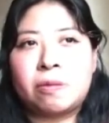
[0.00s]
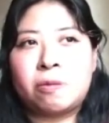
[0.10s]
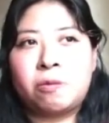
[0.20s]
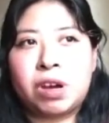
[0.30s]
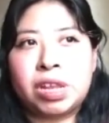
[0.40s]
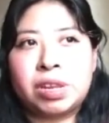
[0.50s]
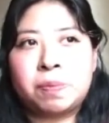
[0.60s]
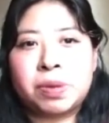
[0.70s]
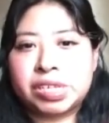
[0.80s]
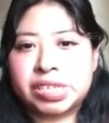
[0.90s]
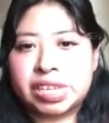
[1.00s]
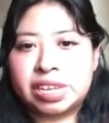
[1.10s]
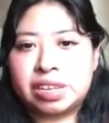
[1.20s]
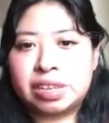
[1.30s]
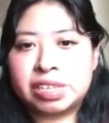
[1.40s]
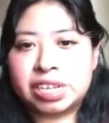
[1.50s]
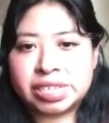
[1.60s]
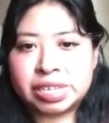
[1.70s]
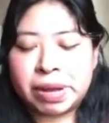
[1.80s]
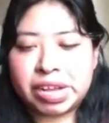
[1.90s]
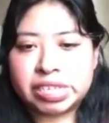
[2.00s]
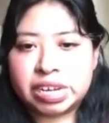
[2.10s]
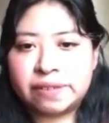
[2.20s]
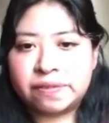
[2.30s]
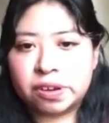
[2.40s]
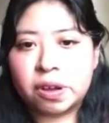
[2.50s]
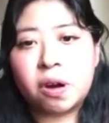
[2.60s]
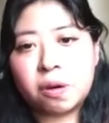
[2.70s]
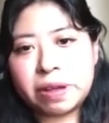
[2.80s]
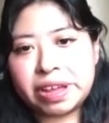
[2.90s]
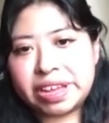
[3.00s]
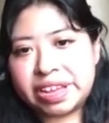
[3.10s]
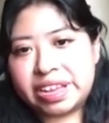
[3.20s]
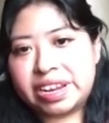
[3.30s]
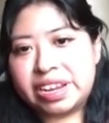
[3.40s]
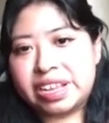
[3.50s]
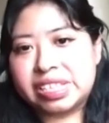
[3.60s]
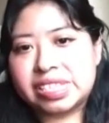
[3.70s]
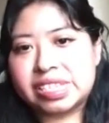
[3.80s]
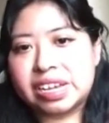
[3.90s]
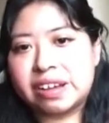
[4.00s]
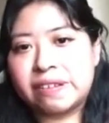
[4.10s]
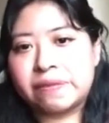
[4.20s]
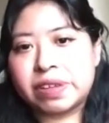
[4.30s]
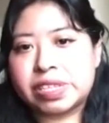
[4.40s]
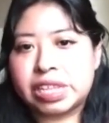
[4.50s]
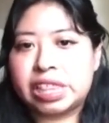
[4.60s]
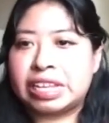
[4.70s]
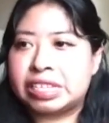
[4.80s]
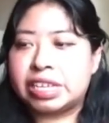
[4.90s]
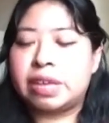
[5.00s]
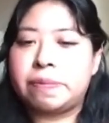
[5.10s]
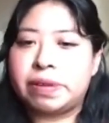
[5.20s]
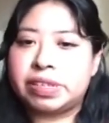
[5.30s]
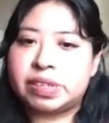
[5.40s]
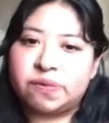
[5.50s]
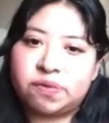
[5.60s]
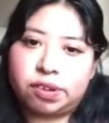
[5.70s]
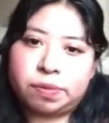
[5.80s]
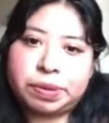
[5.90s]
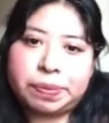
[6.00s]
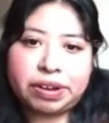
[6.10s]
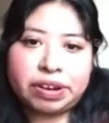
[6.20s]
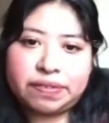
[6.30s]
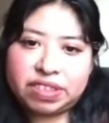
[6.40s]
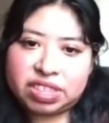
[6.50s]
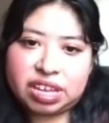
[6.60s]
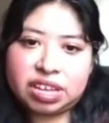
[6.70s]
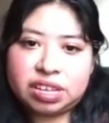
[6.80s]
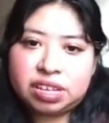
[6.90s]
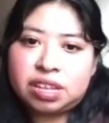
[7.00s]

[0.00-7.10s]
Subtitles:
one person tested positive for COVID and stuff, because they like to keep us informed about everything,